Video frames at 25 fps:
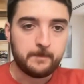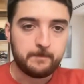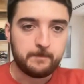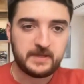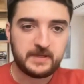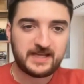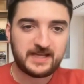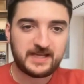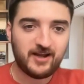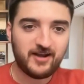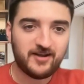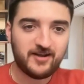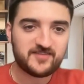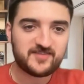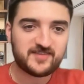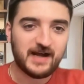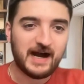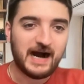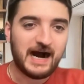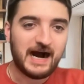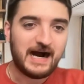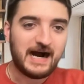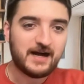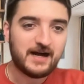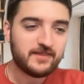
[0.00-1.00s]
Because
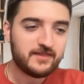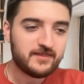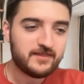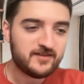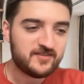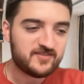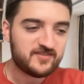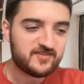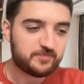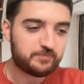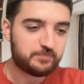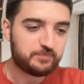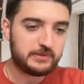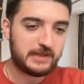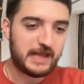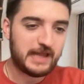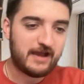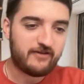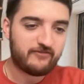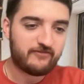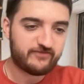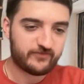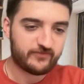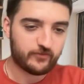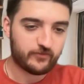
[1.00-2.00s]
on these
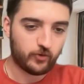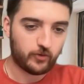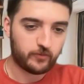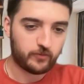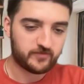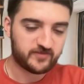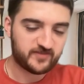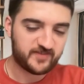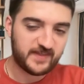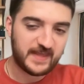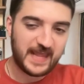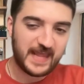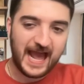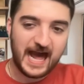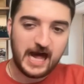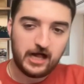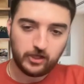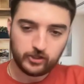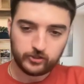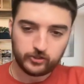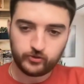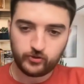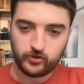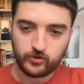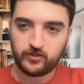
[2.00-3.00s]
platforms, the
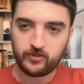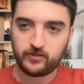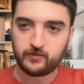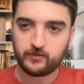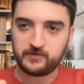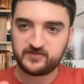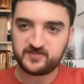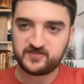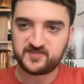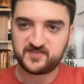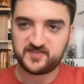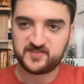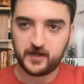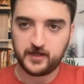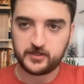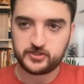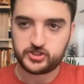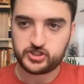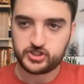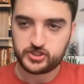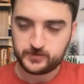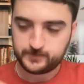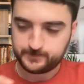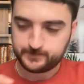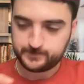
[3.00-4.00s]
algorithm is
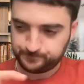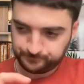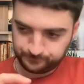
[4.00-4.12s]
such